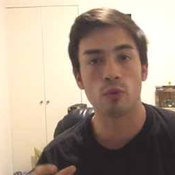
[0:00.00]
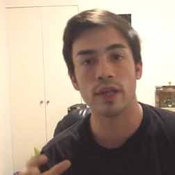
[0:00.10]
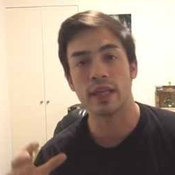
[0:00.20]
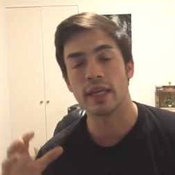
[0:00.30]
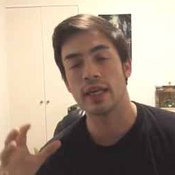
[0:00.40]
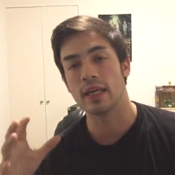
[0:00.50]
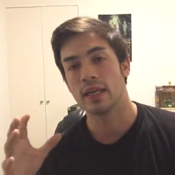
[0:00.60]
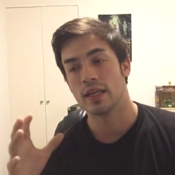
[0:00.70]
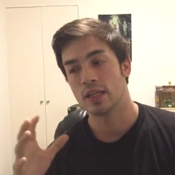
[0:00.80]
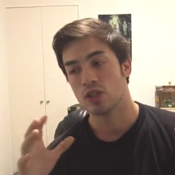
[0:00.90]
really
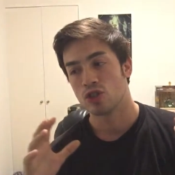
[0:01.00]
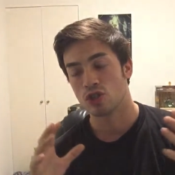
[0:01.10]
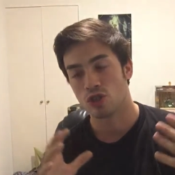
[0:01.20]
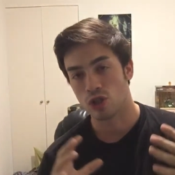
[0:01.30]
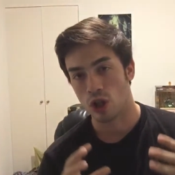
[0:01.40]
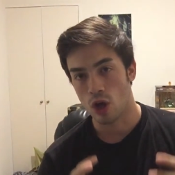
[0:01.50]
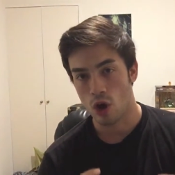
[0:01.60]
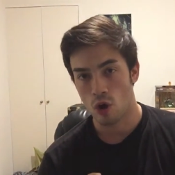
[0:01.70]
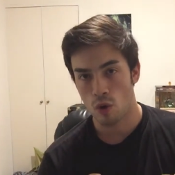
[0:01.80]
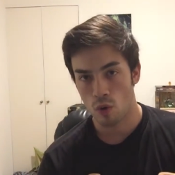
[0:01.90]

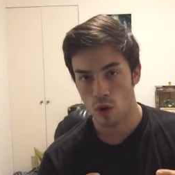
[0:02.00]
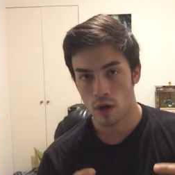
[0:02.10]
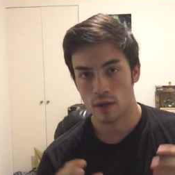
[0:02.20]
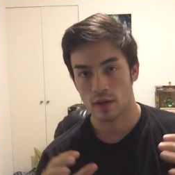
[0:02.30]
slow,